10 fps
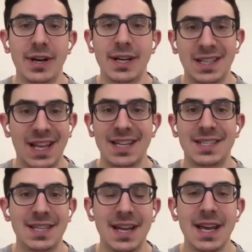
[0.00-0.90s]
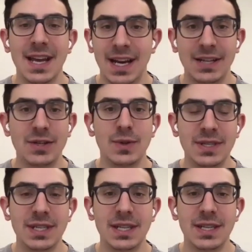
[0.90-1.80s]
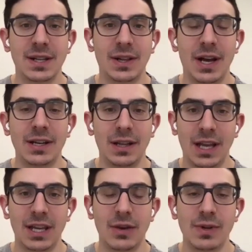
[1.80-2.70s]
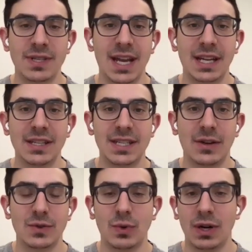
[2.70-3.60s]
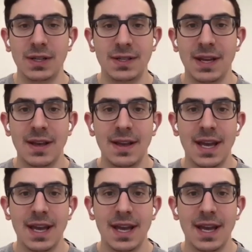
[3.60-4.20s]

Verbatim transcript: And it's less, and I do see this a lot, like you were saying in sales, where it's